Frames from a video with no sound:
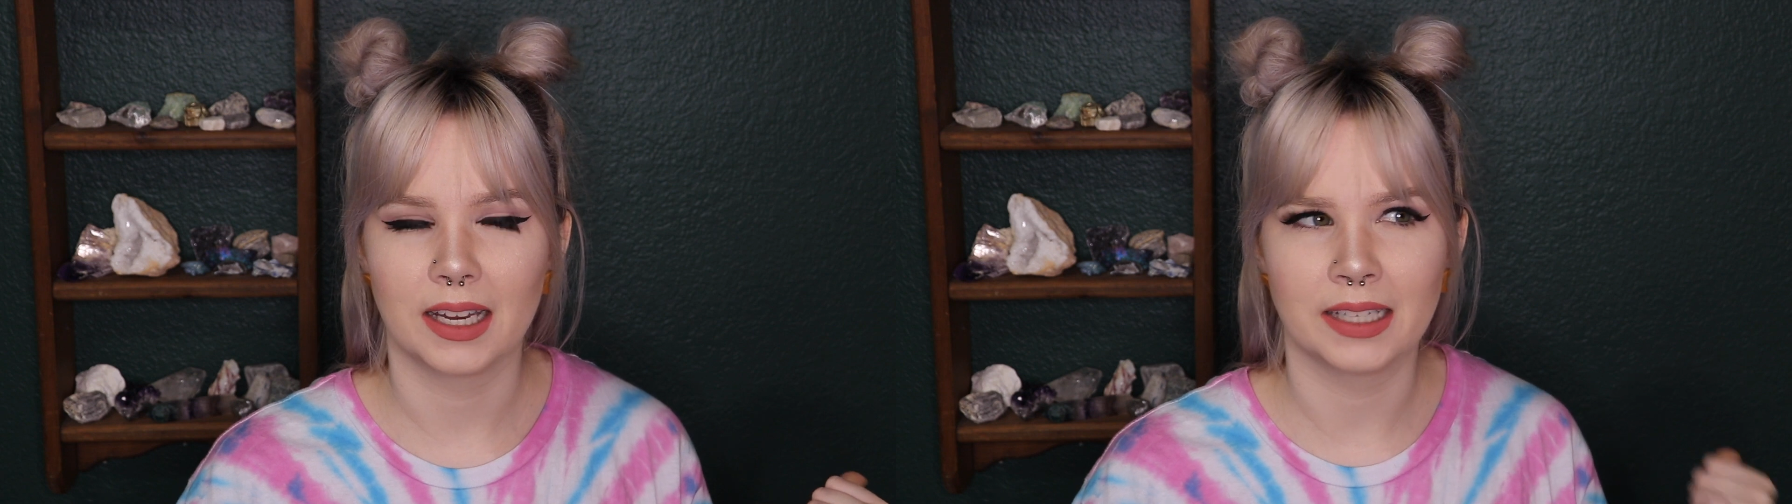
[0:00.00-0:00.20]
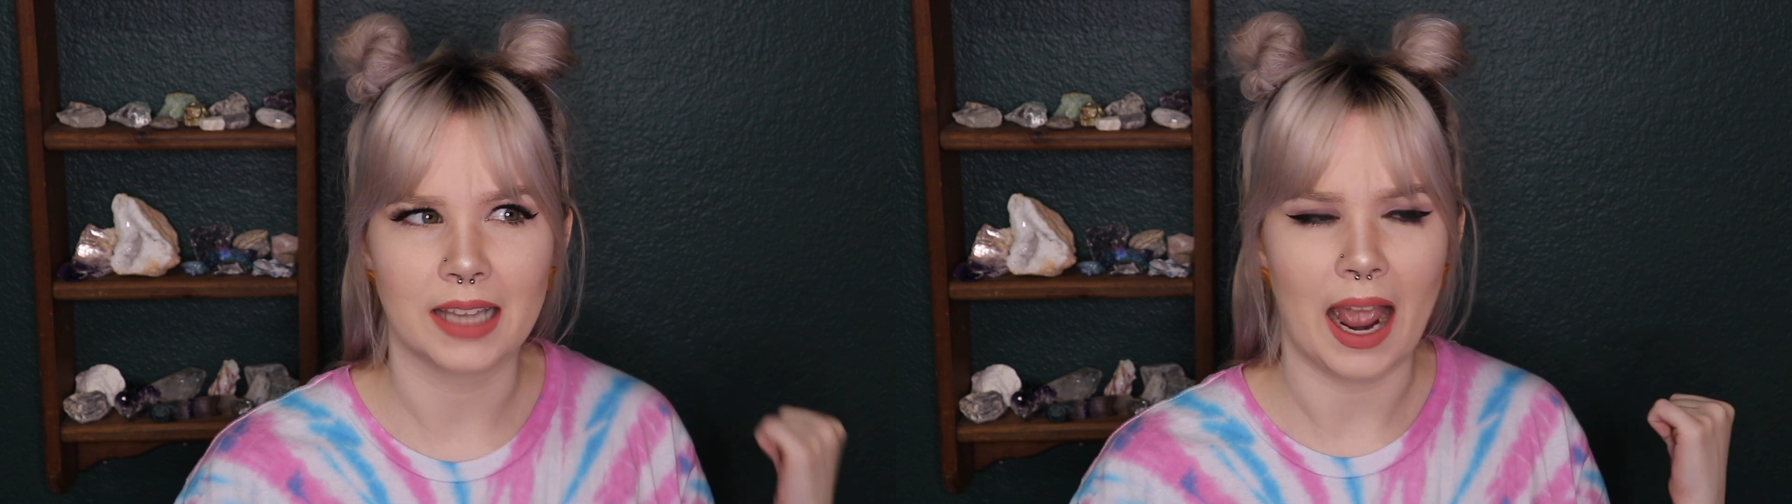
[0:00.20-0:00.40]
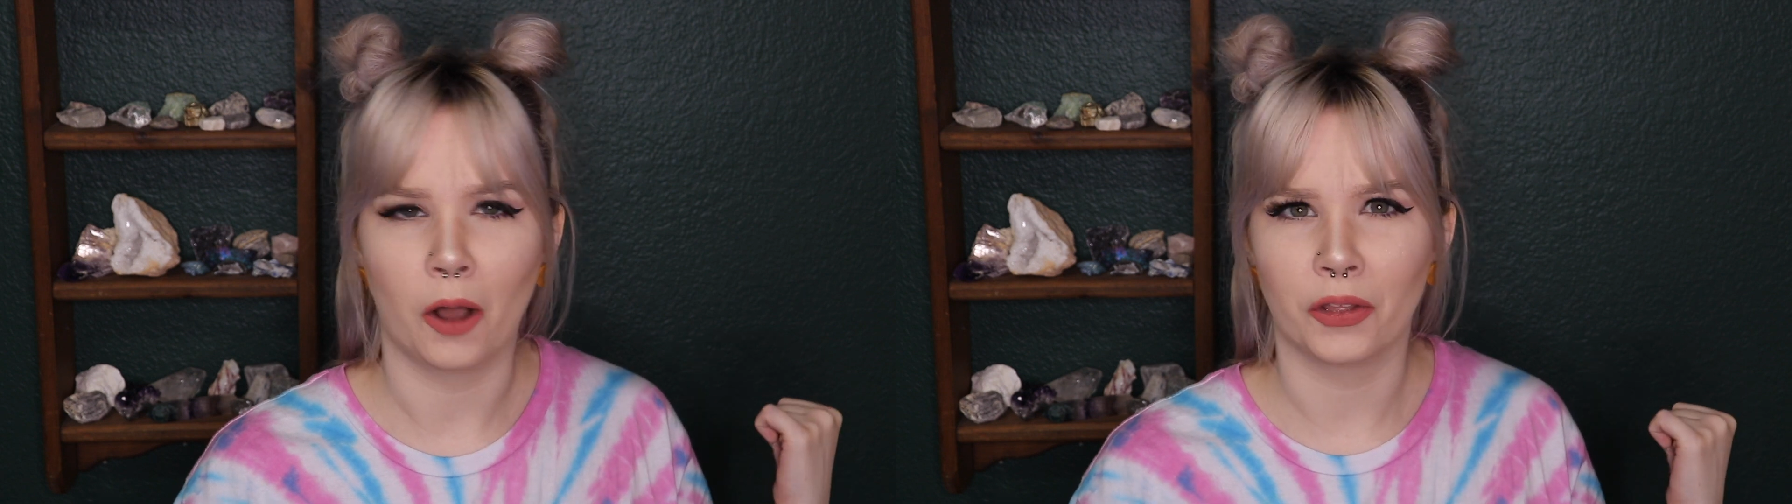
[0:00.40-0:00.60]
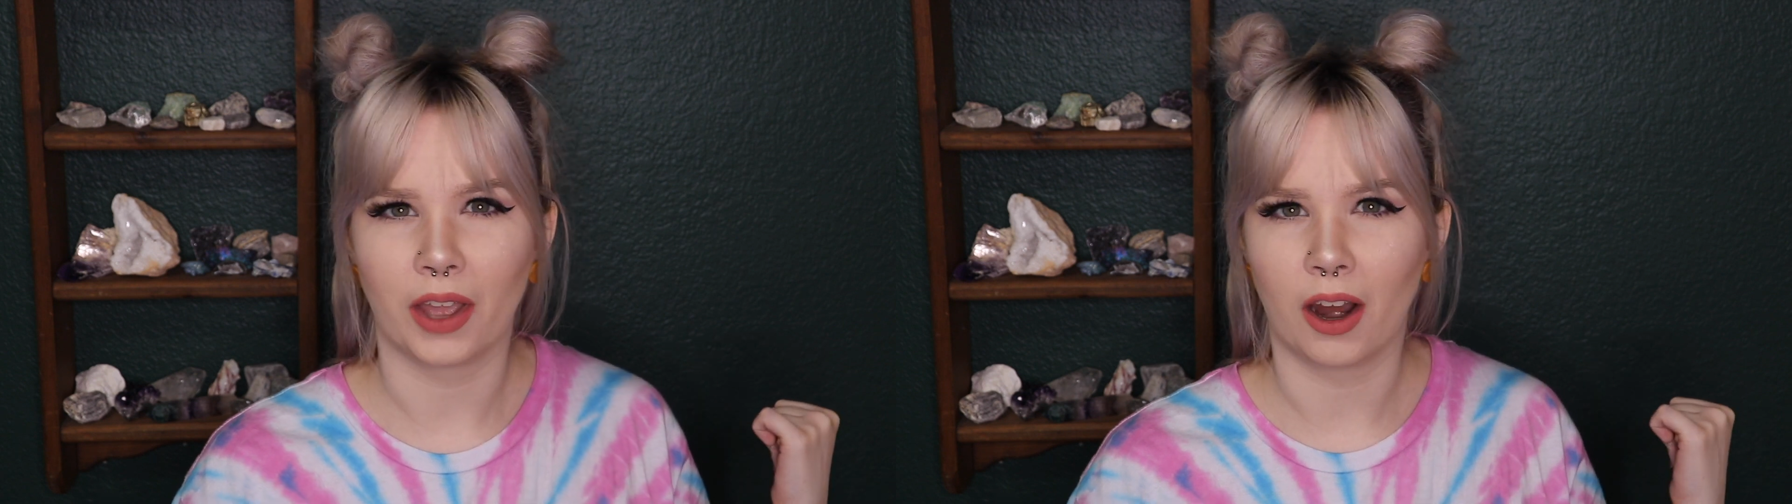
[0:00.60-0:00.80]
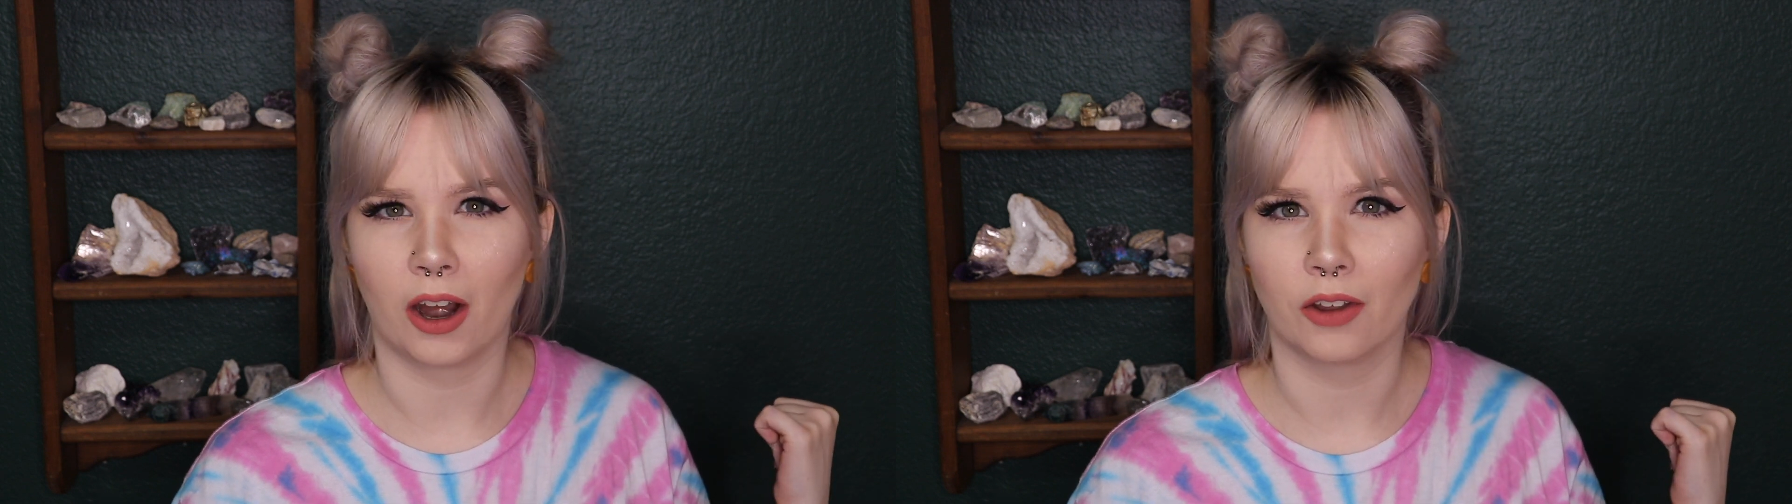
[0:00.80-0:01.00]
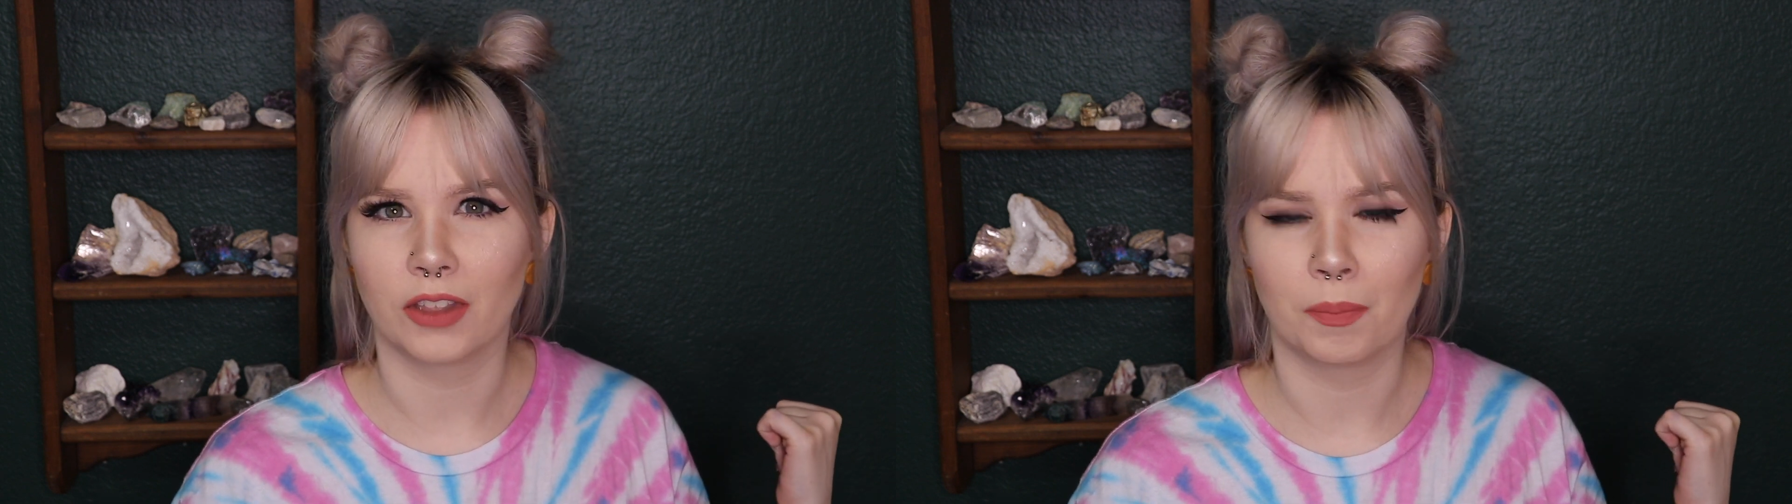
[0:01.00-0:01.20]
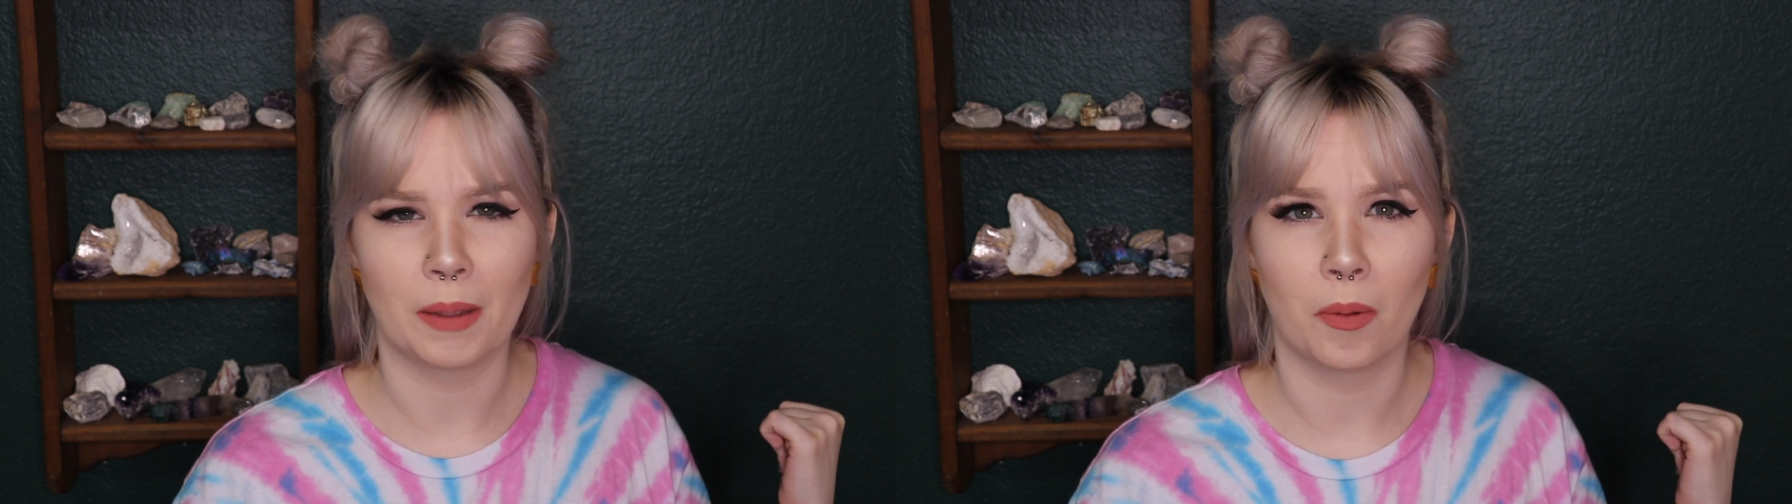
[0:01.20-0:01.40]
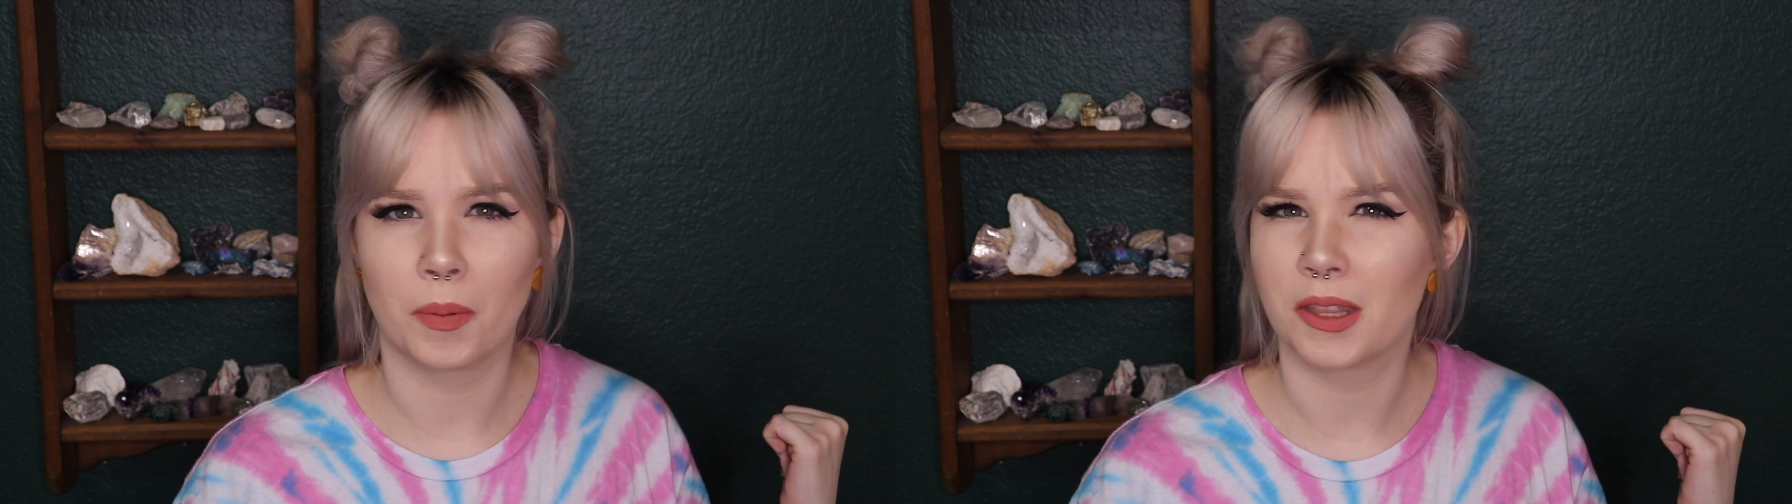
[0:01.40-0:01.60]
is out there that
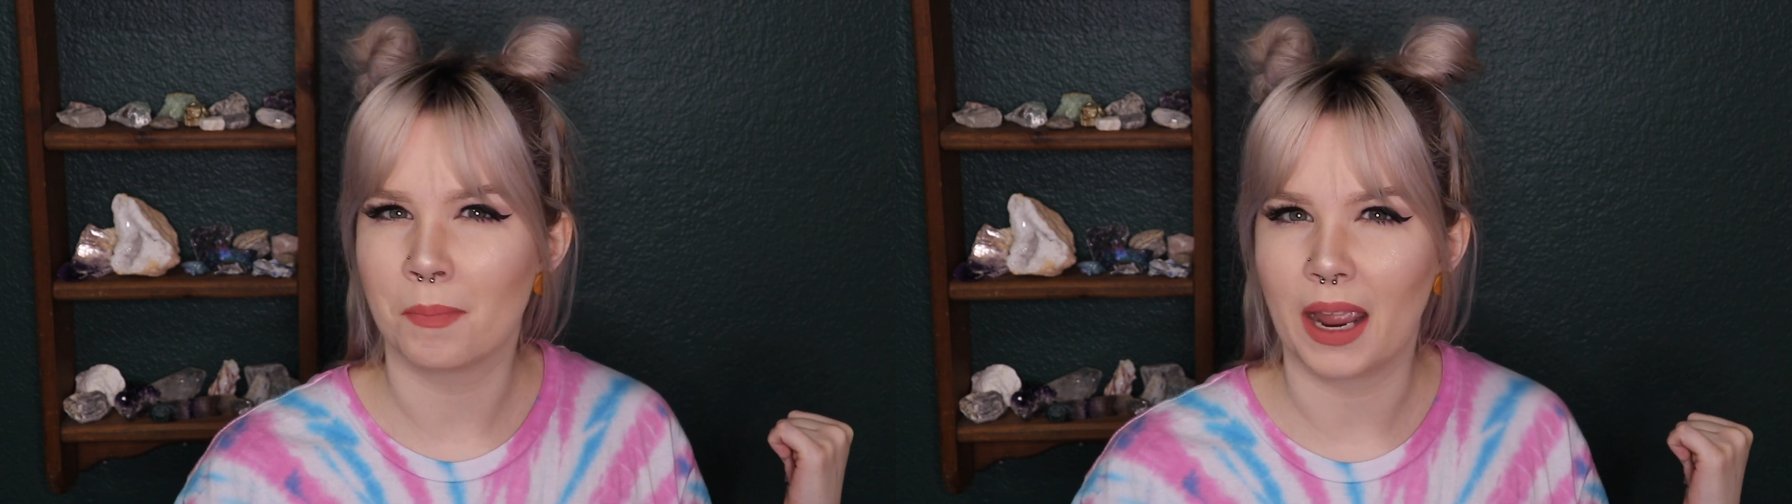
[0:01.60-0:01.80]
people put the